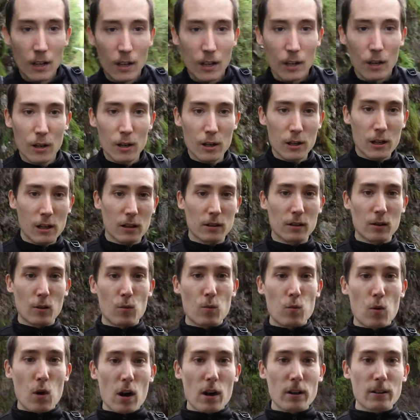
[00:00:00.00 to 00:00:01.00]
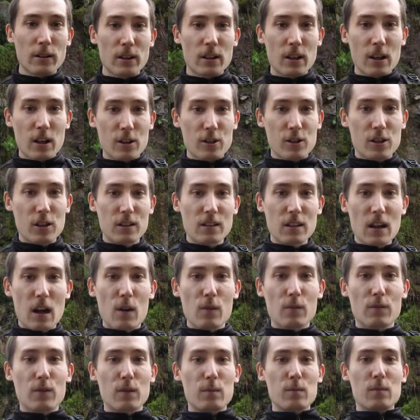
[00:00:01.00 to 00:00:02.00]
Look at the water gushing
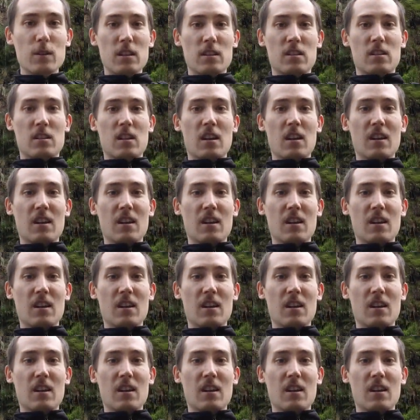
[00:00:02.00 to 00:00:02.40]
down from this